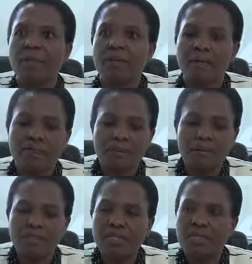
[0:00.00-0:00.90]
The
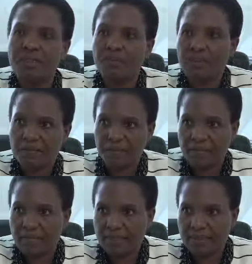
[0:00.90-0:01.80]
Commission has 5
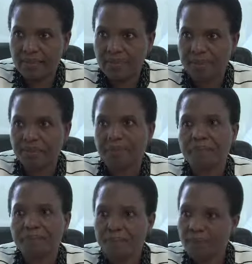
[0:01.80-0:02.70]
pillars.
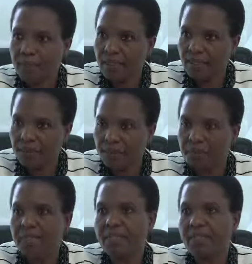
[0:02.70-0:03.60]
And
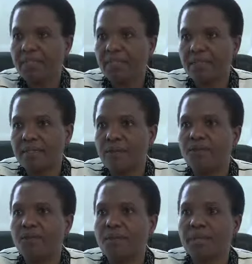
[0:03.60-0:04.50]
communication is now
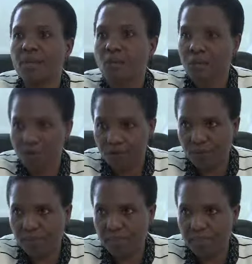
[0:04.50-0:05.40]
forming one of
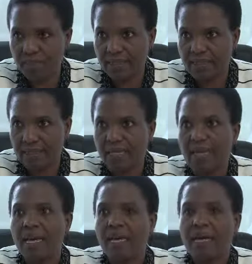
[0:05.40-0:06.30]
those pillars.
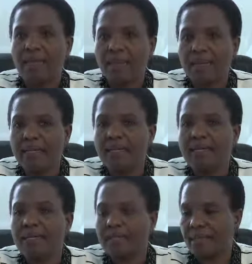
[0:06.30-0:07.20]
And then it
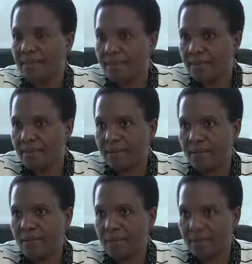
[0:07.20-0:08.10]
has 8
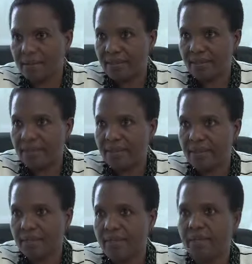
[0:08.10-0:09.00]
priority
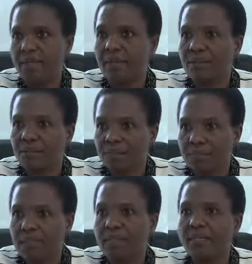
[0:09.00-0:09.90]
areas, and
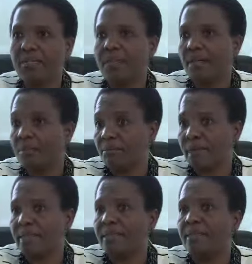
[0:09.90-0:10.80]
communication and
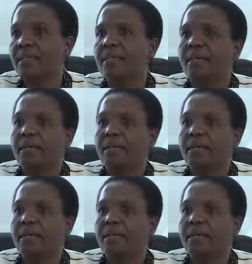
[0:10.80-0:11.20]
branding